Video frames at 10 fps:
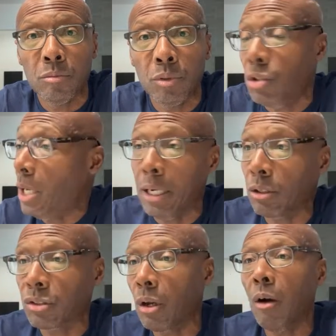You're not going
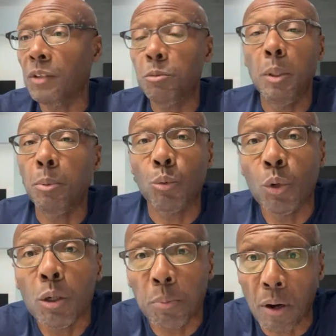to solve these people's
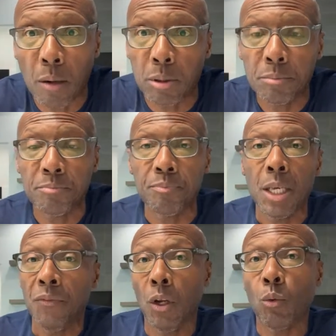real problems.
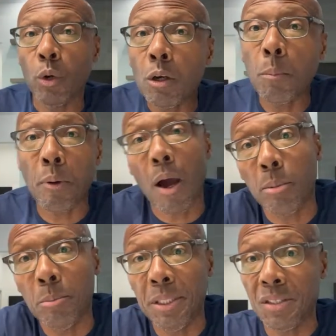Their real
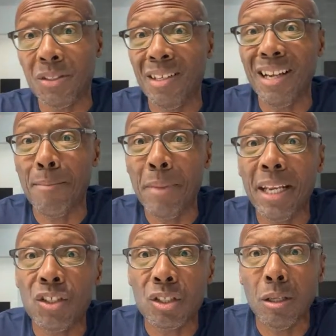problem is, is they're not
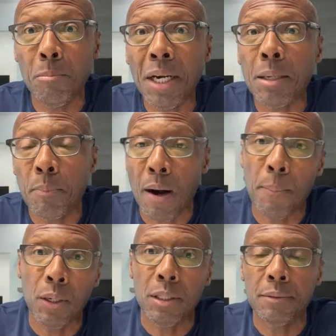managing their money
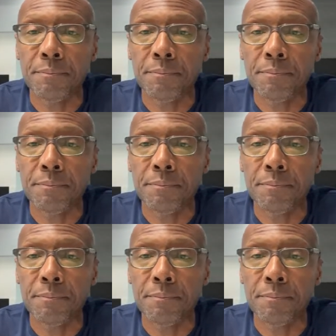properly.